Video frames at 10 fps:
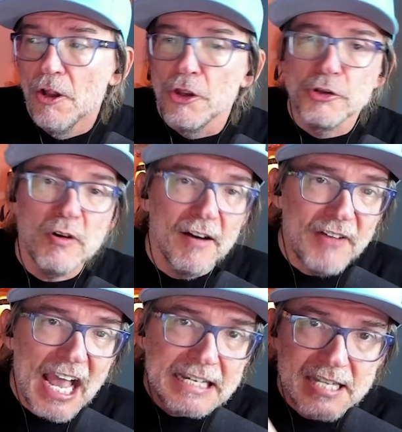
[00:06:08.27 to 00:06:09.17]
You have
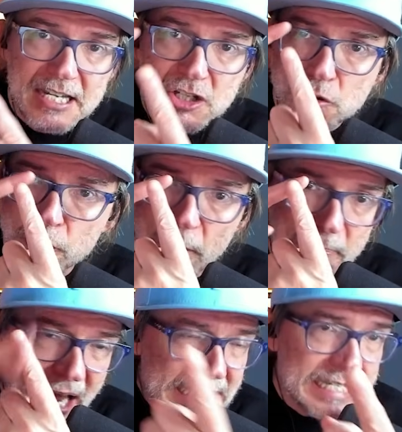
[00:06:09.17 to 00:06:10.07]
access to the
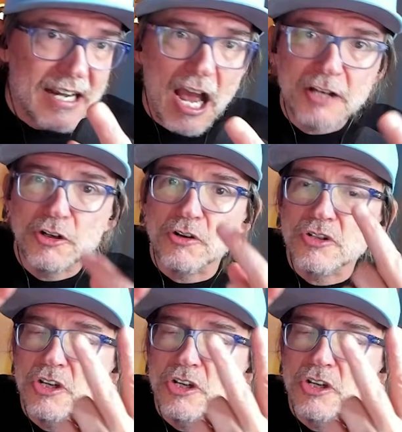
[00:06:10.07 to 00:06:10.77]
best doctors,